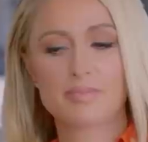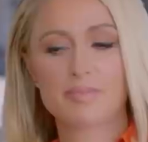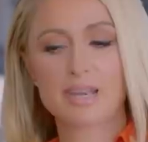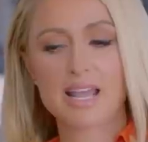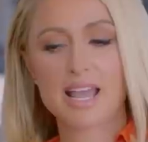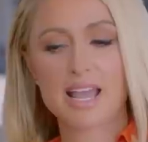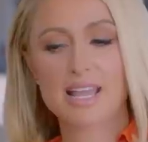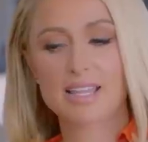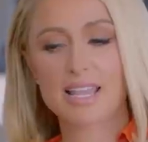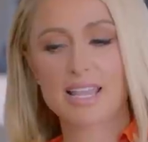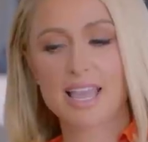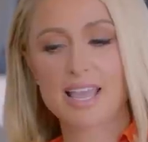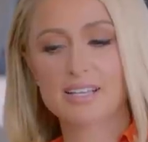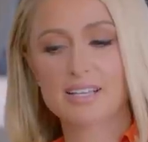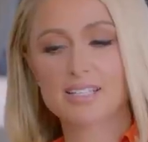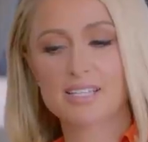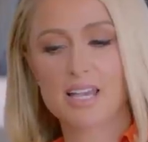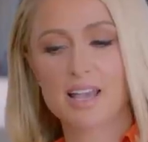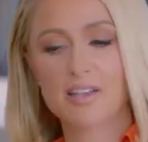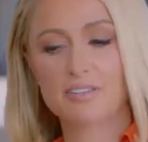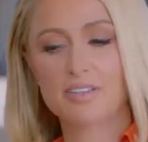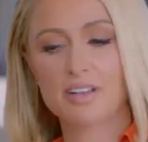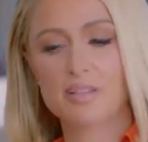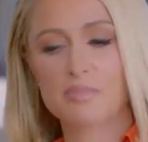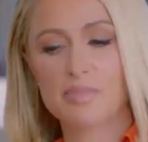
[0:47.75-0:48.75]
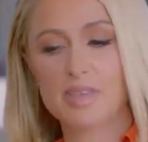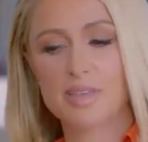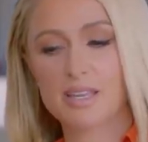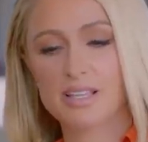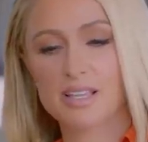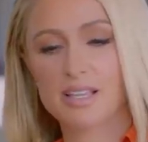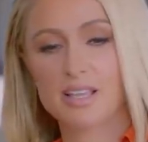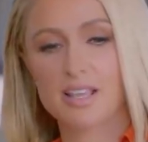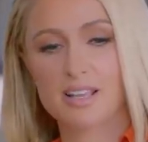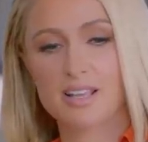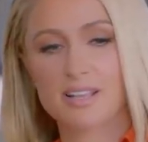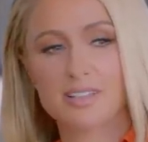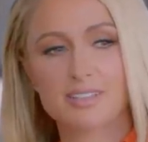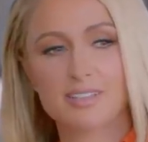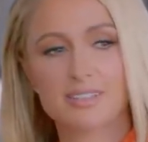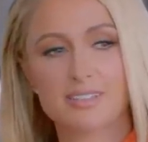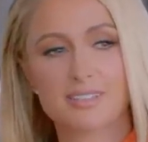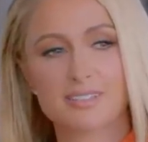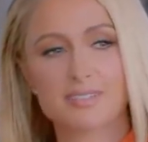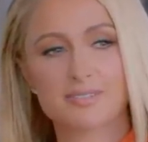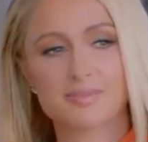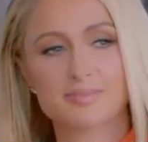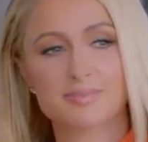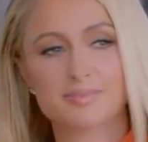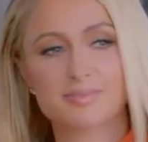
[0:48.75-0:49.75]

But I'd like to have an opinion,